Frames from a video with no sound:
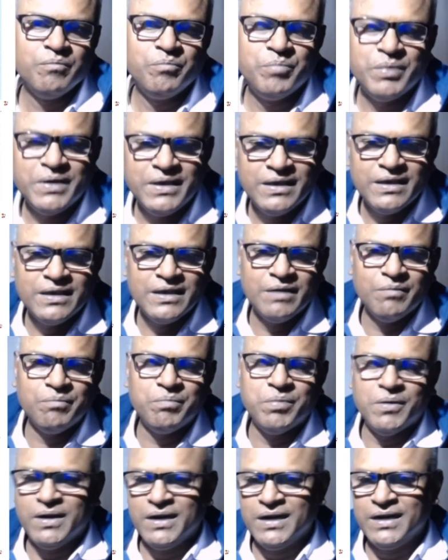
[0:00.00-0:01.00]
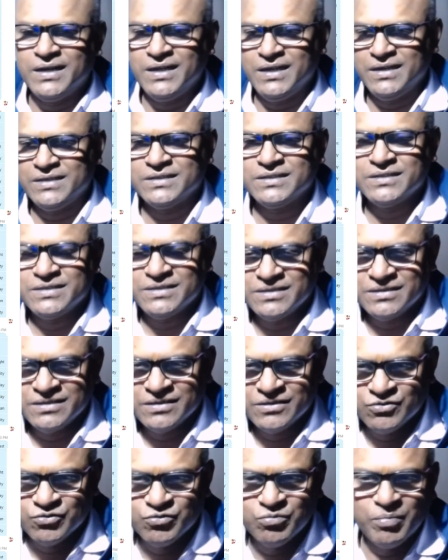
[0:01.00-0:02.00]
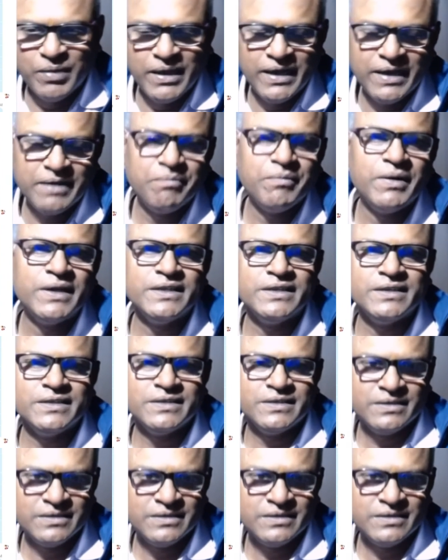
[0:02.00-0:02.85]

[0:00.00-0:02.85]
be in politics to make money.